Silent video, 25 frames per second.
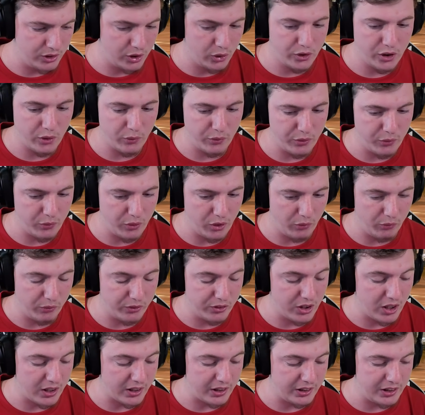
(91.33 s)
No, we will.
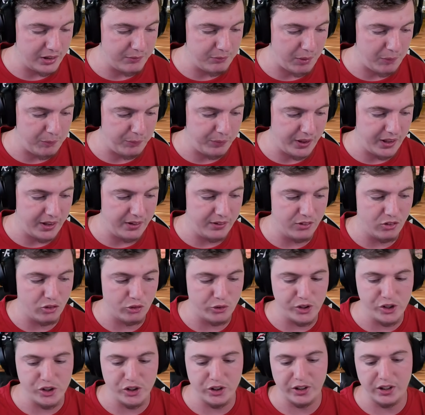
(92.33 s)
We're not going to need my Plains
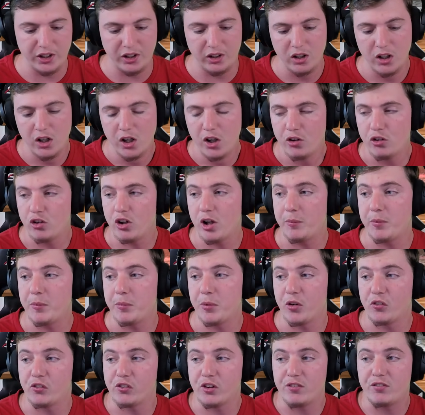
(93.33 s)
creature here, so that'll be
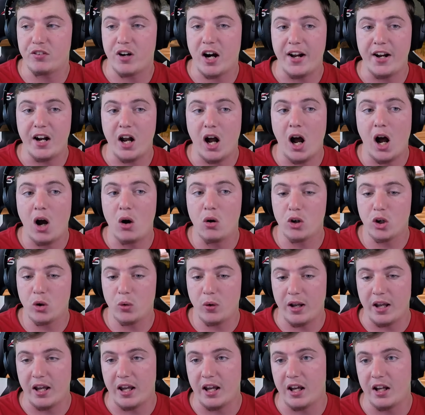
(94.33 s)
perfectly fine. I'll
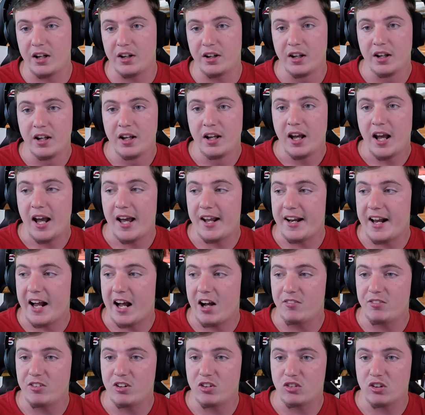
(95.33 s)
go ahead and
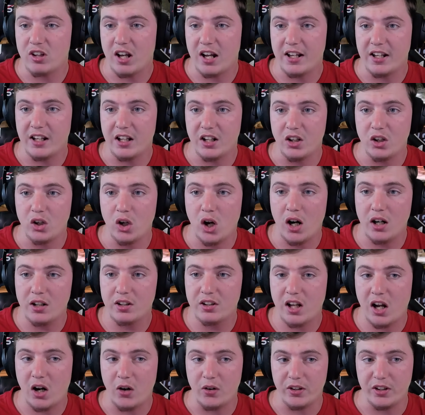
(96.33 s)
have this guy get
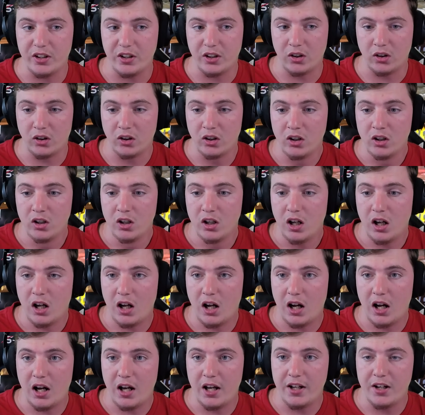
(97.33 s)
knocked out here.
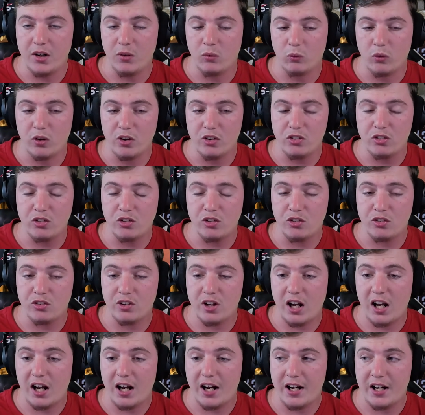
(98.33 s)
And then once this
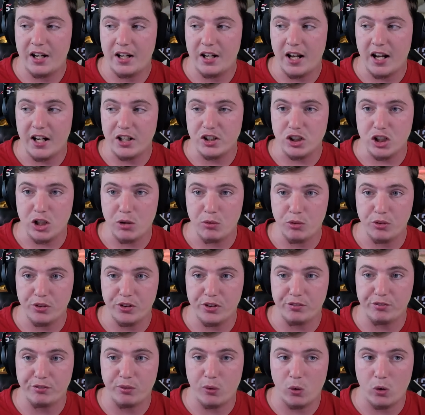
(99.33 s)
guy actually comes with
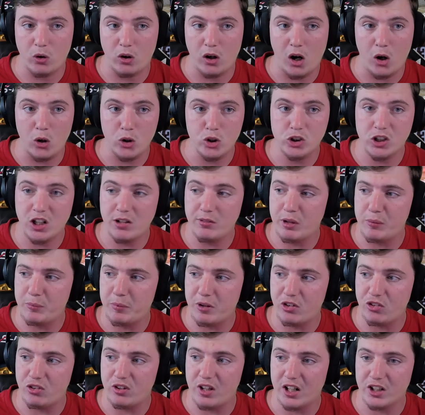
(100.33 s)
the 4, I'll try my
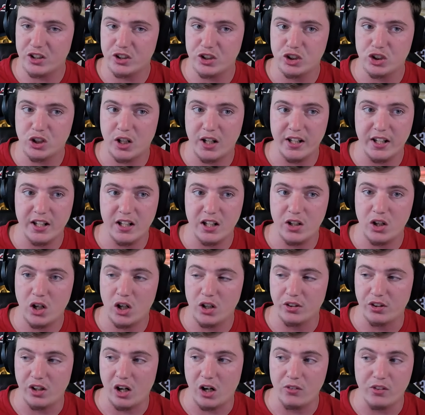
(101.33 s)
best to actually try and get it
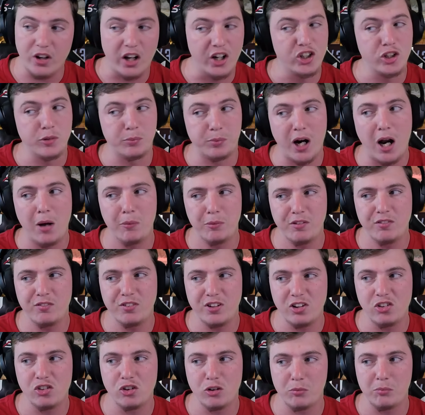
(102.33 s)
knocked out. I should probably
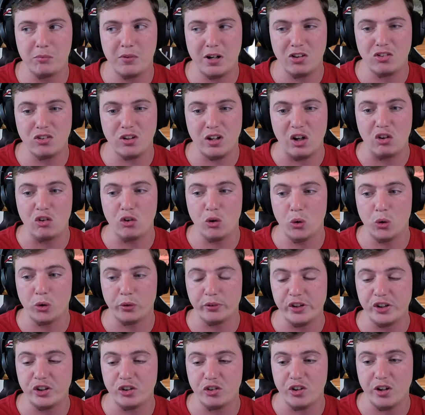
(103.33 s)
feed some of my Cenozoic
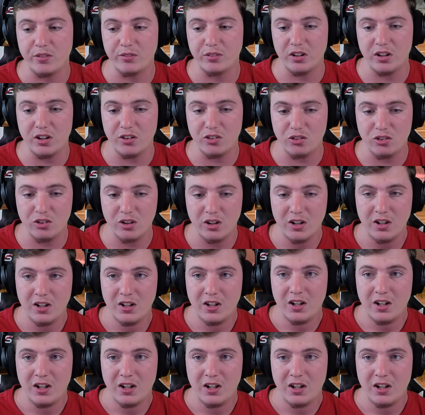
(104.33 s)
creatures after this.